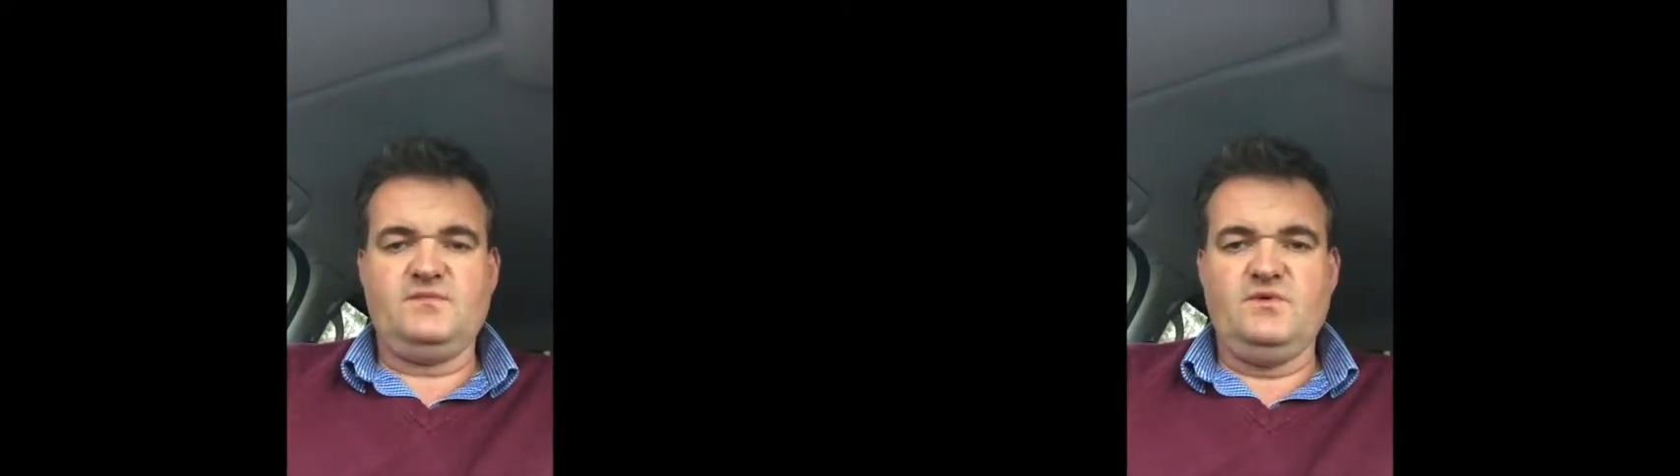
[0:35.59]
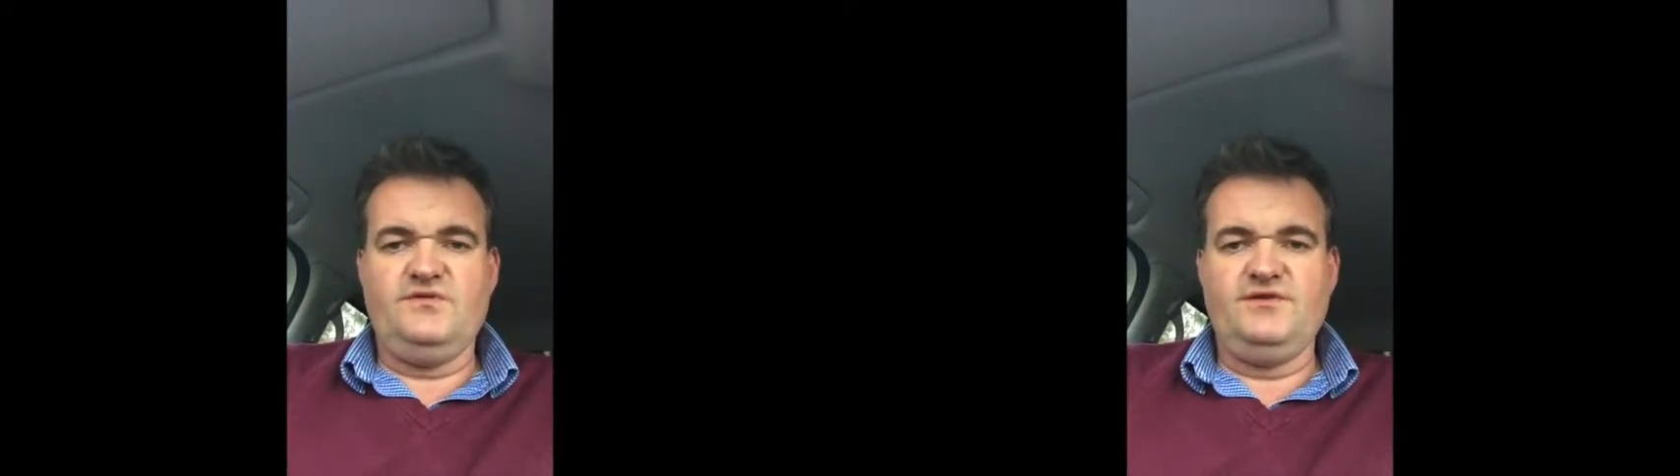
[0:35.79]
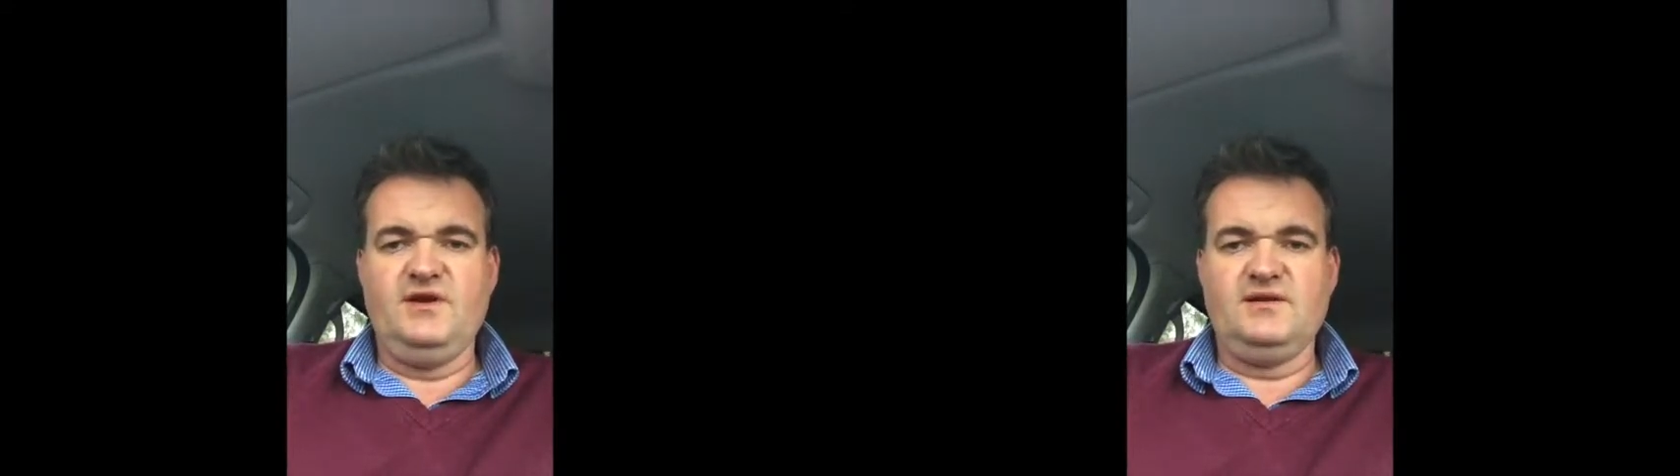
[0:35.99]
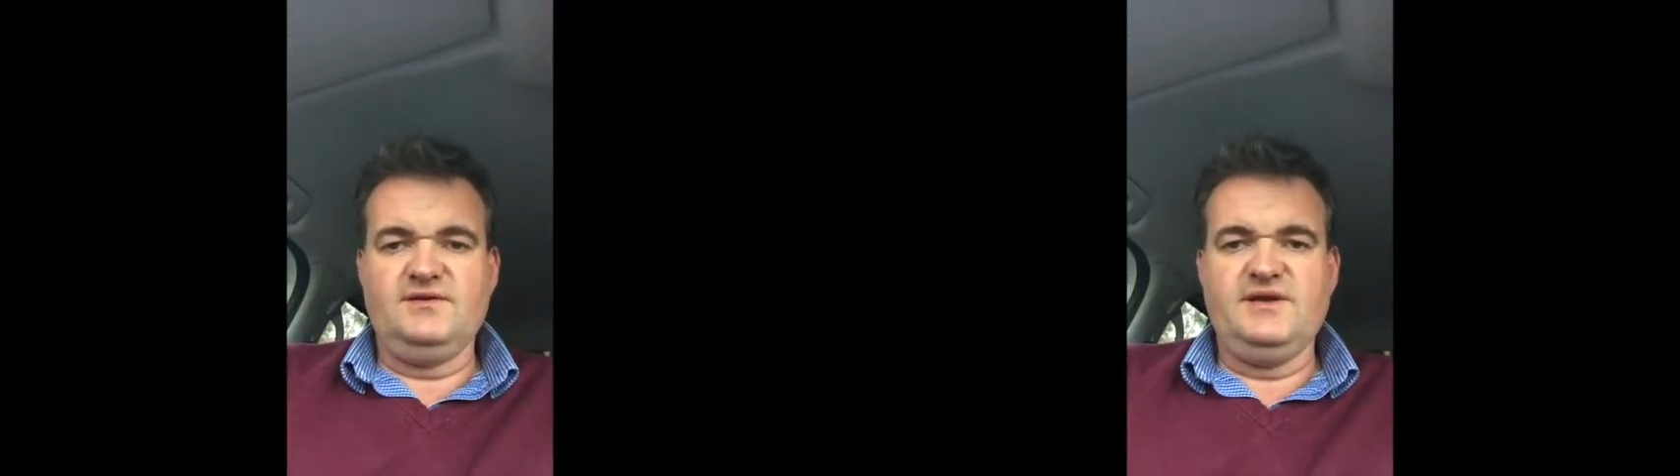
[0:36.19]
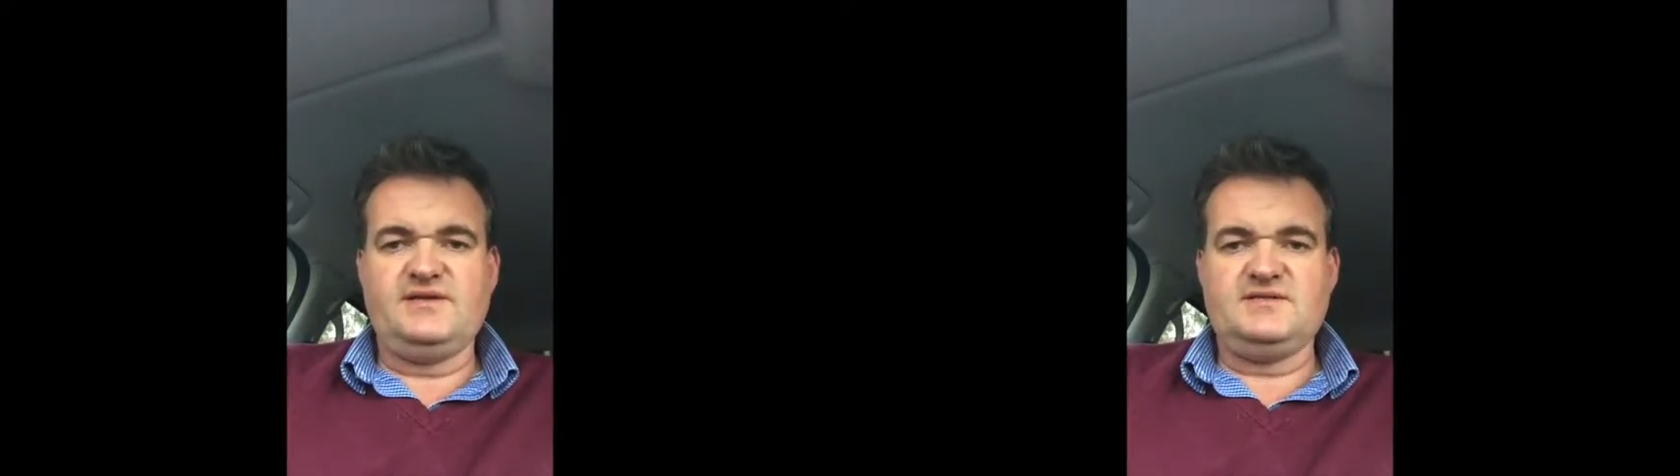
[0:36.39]
A few little
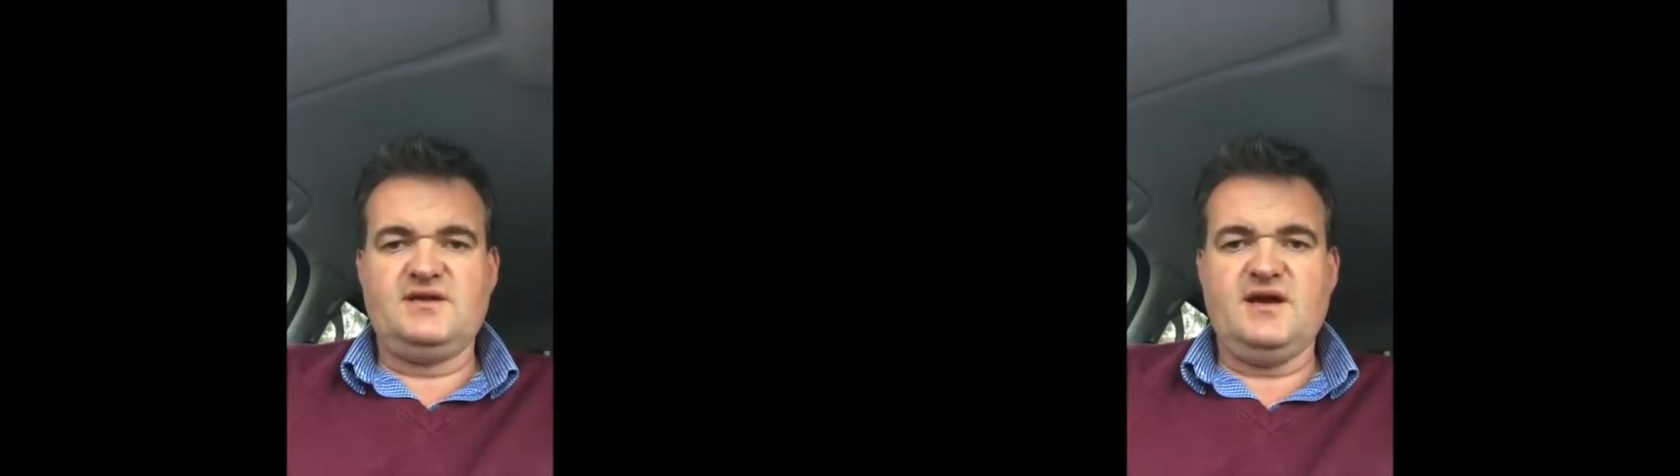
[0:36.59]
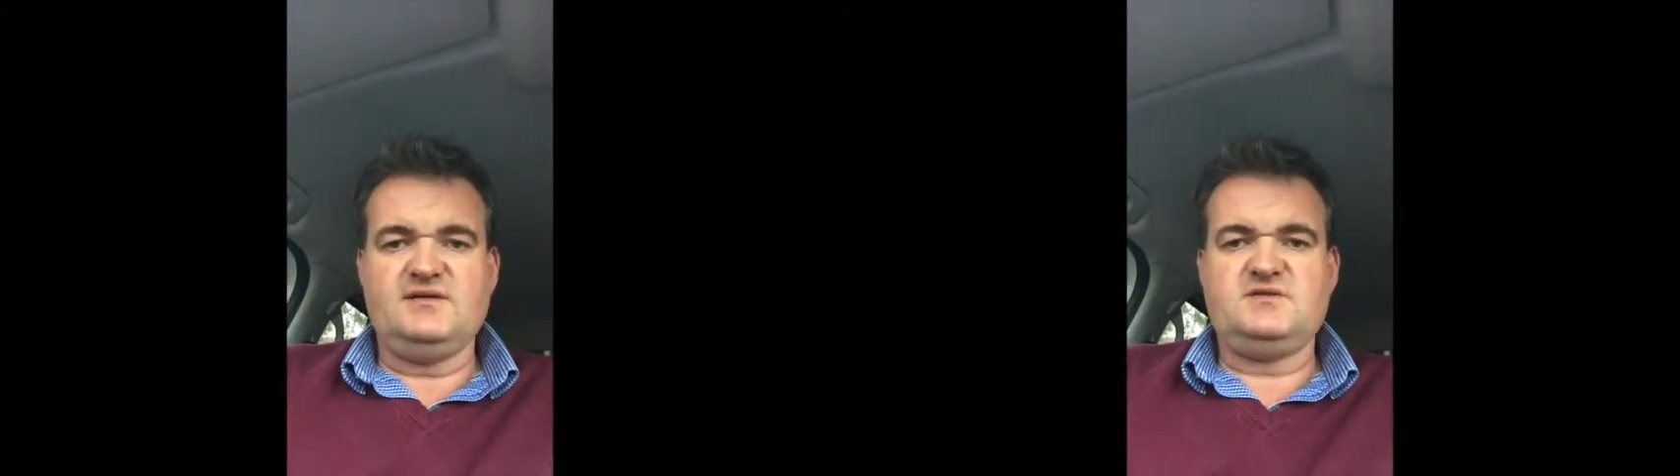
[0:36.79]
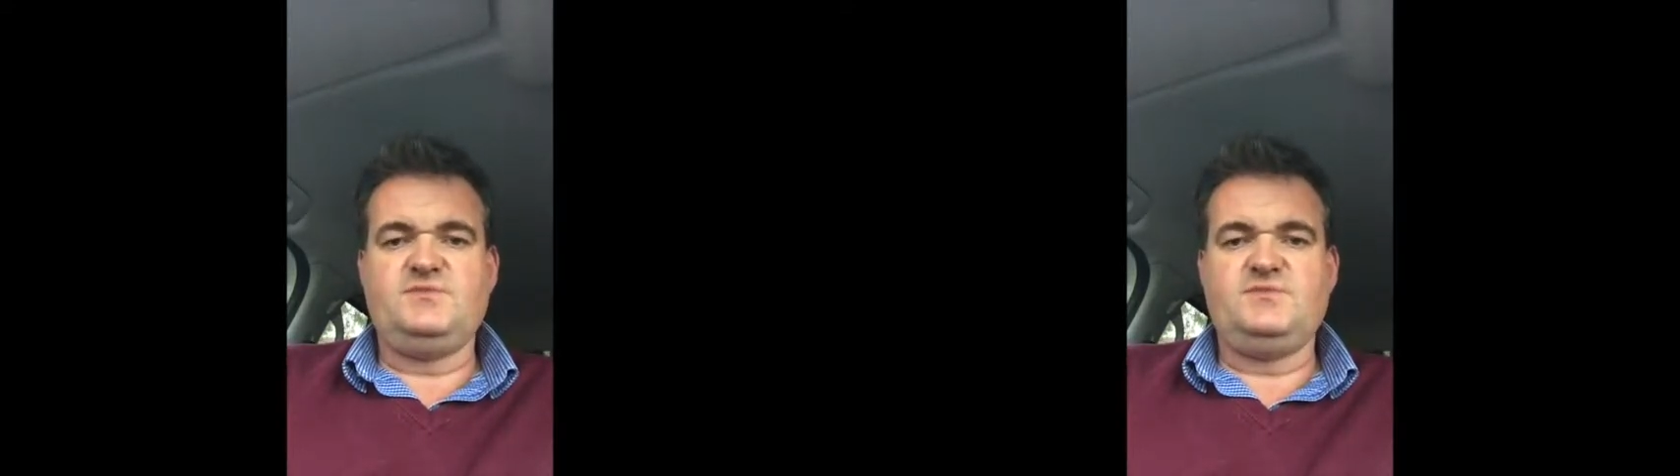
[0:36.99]
nicks and cuts,